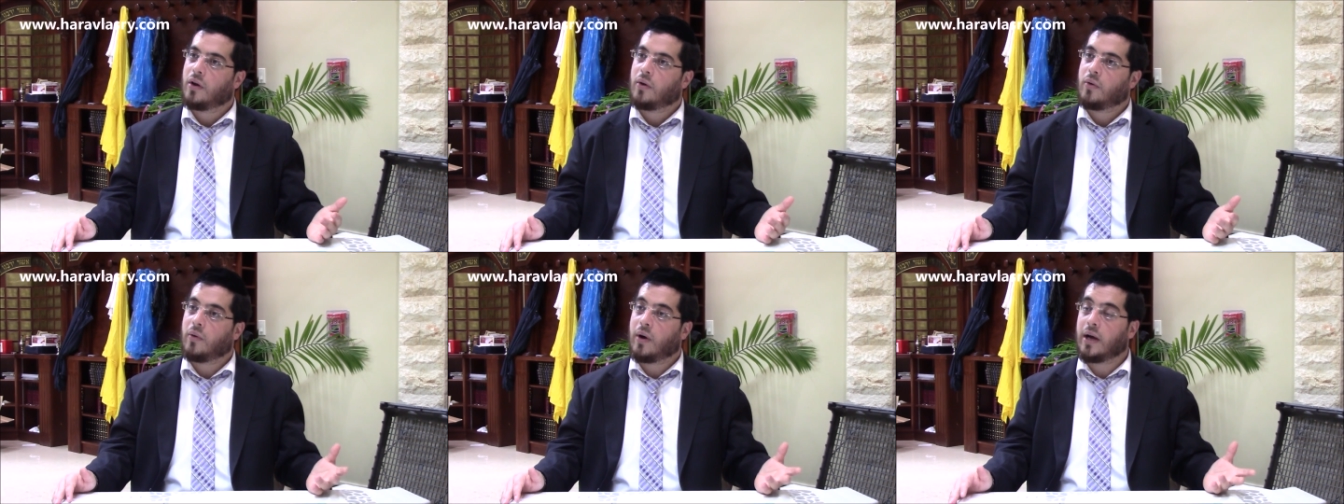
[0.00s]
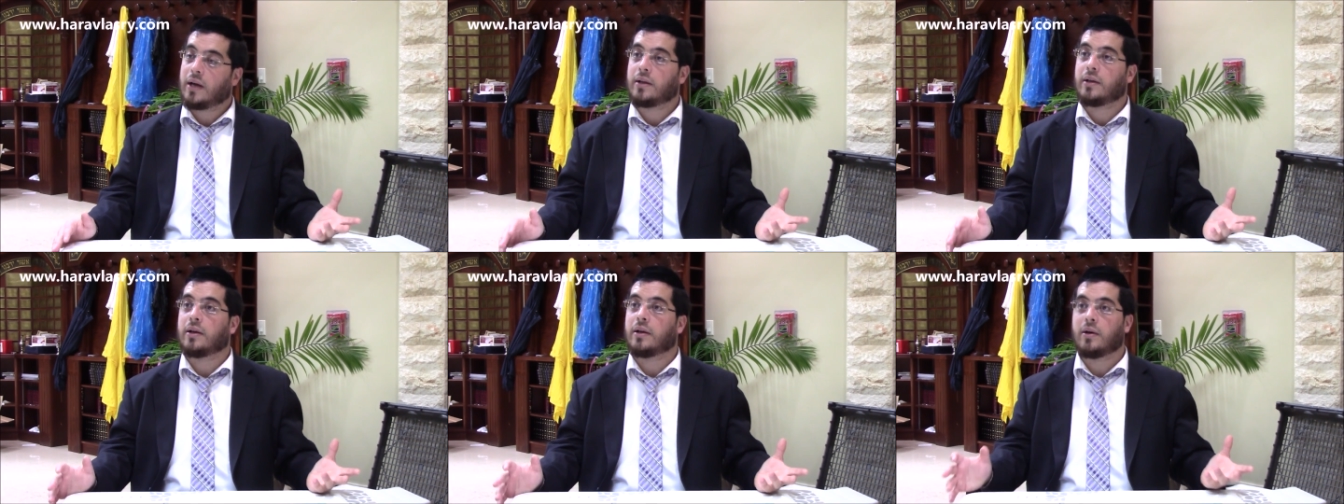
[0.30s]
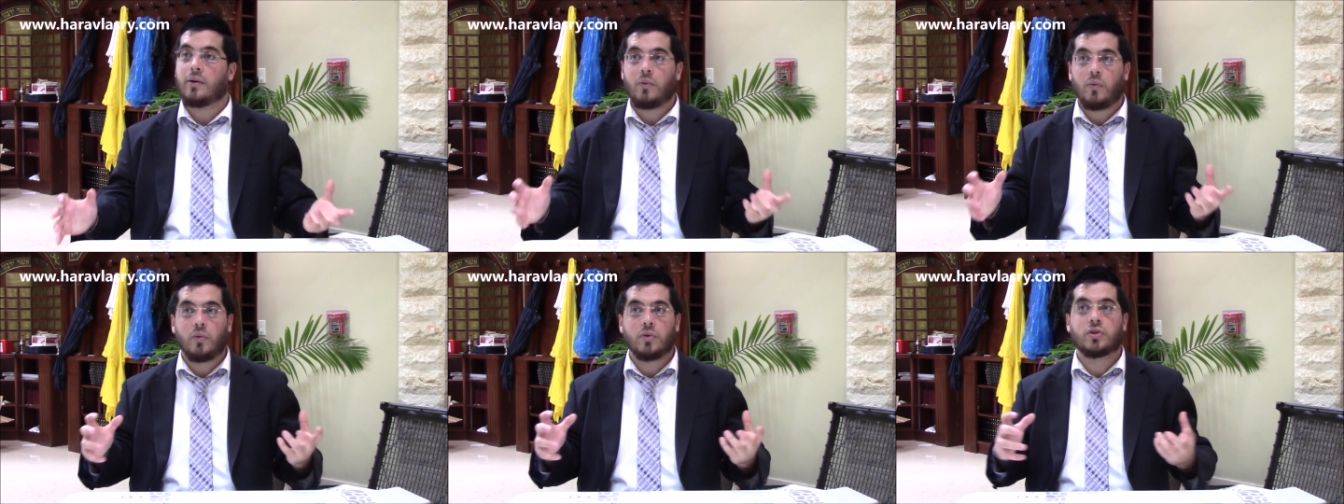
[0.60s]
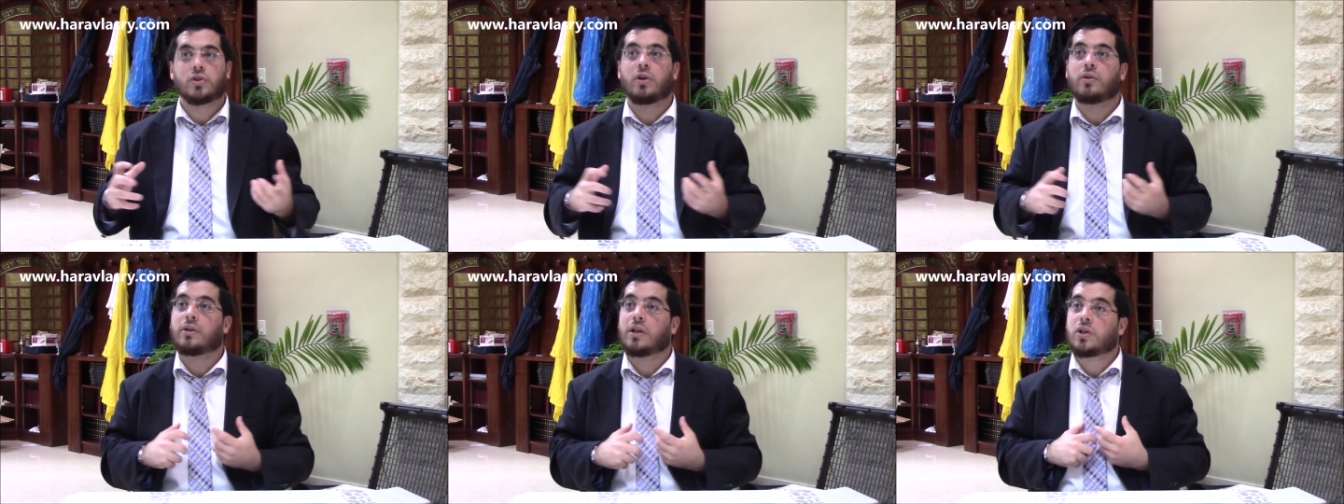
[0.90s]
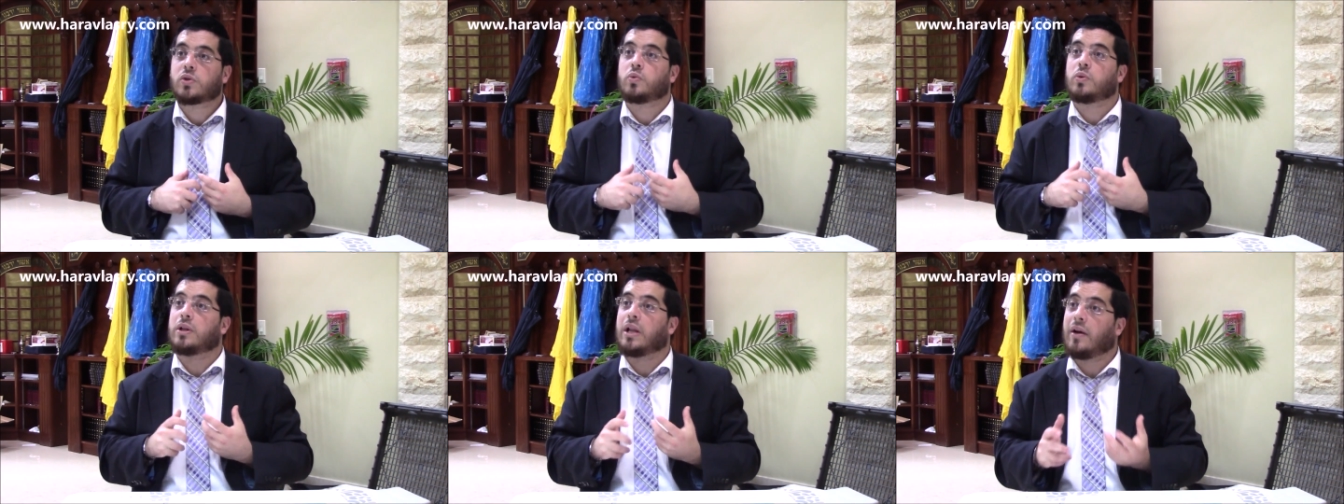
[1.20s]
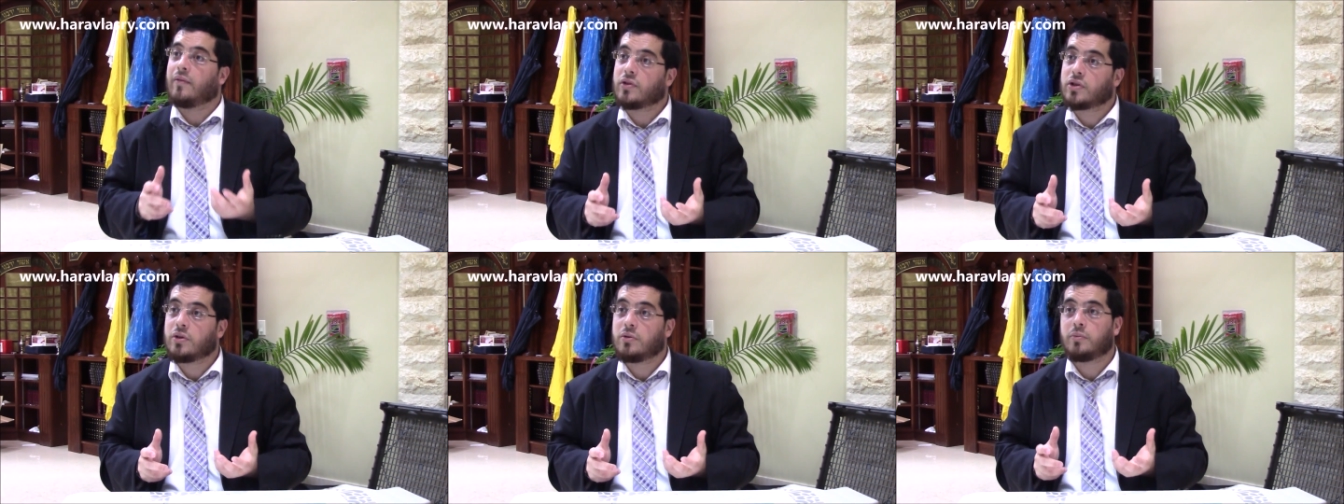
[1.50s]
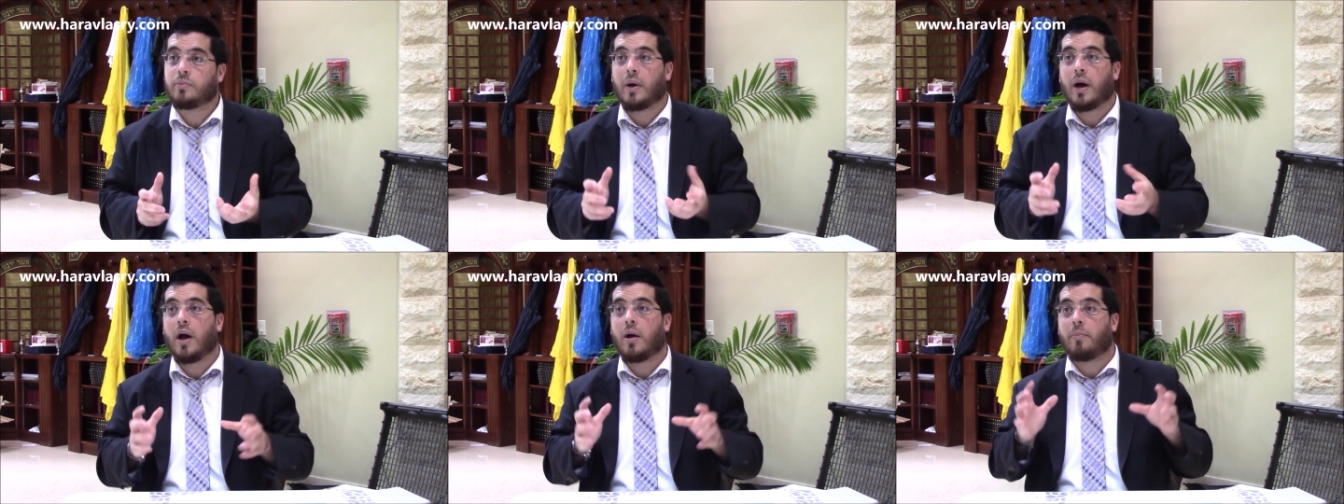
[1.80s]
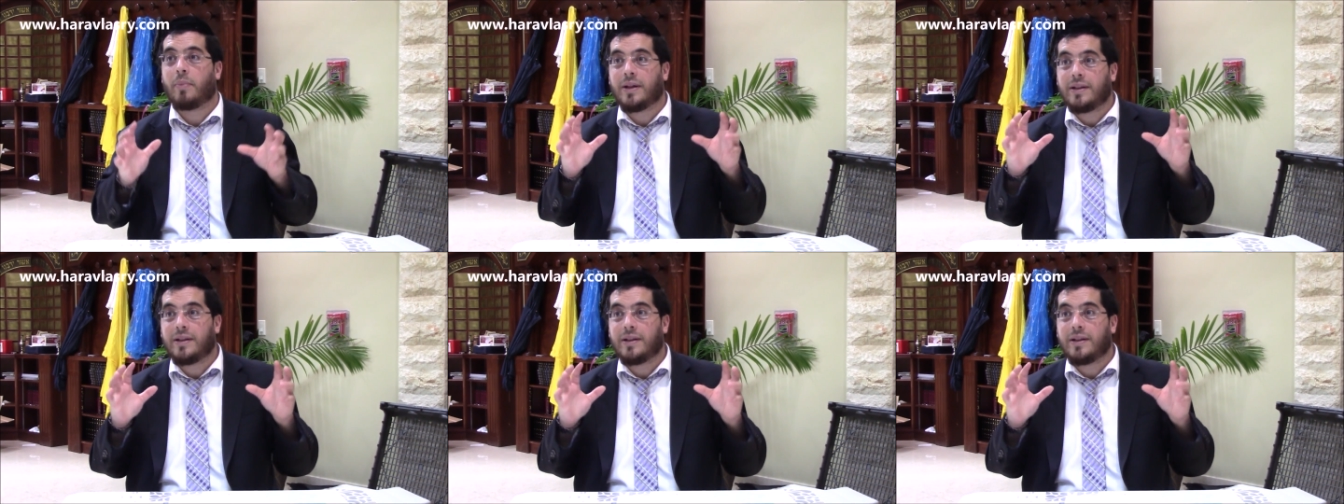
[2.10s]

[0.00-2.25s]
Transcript: Why? Sometimes we love Hashem Baruch,